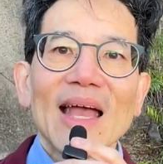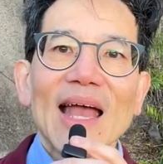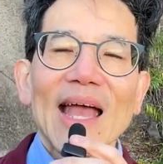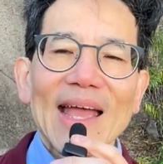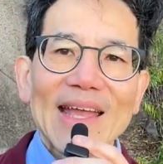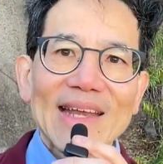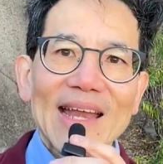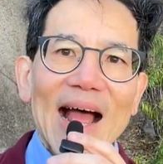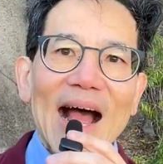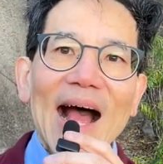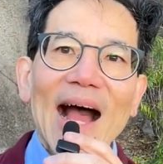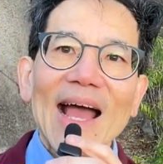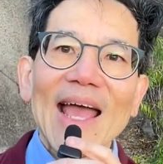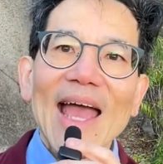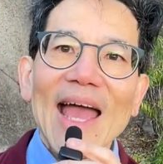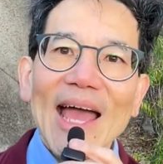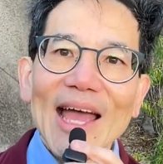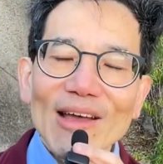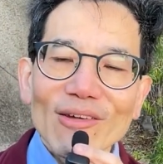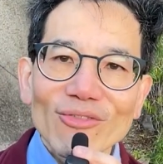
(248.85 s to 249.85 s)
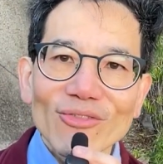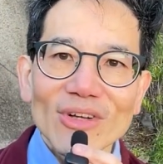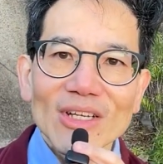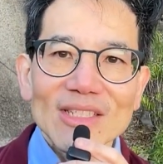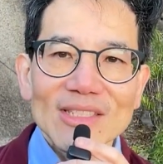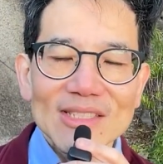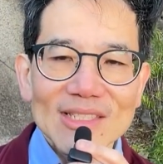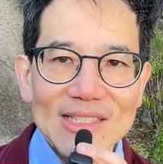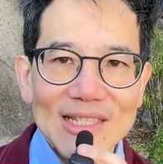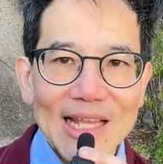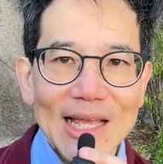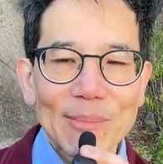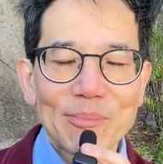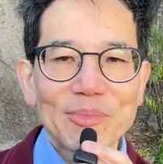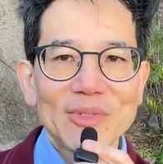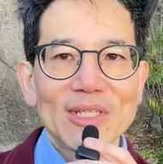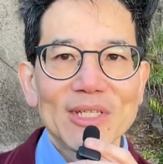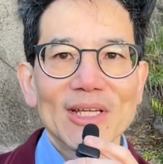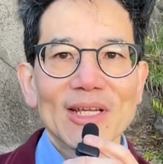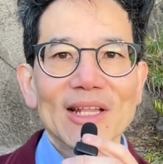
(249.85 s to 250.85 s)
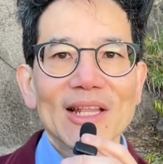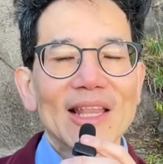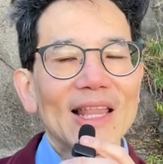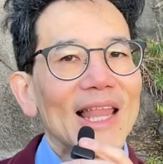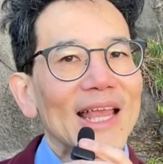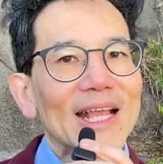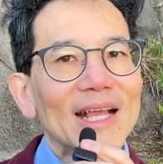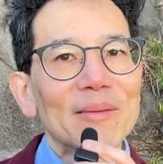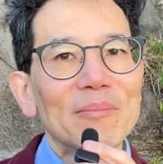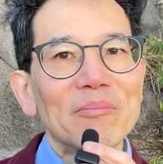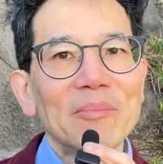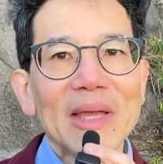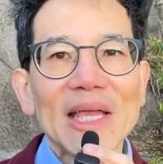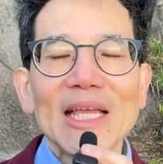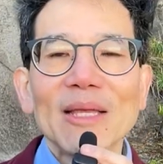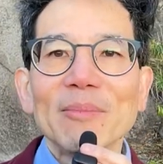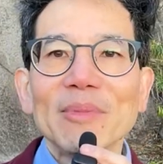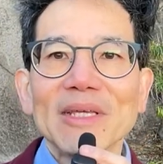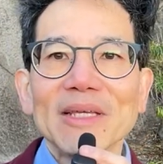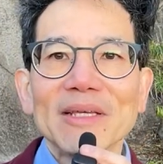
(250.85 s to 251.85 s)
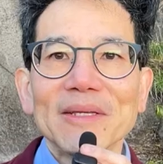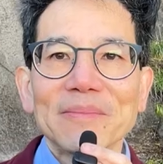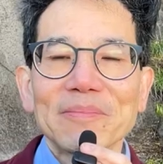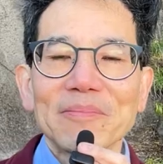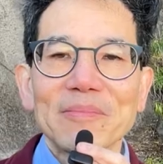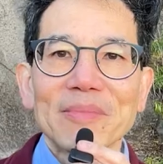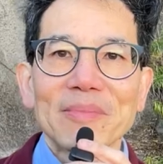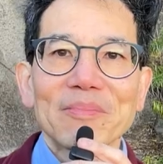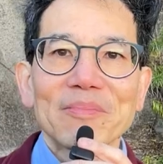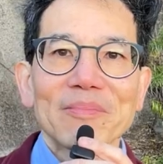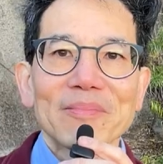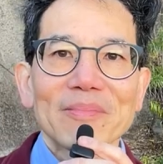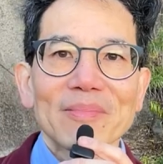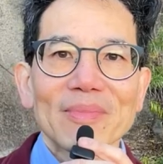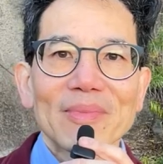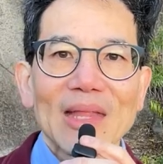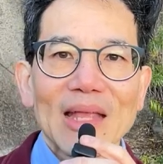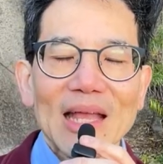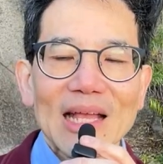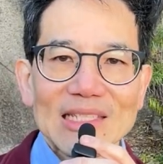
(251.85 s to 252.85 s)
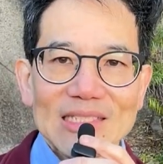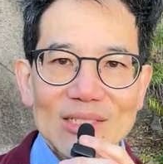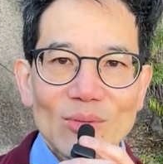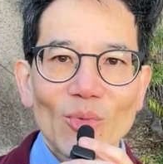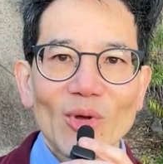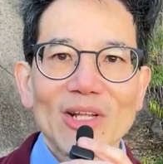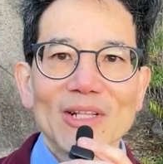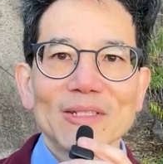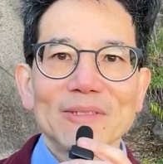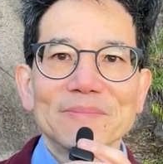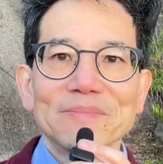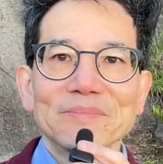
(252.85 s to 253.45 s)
And I have slept like a baby as well.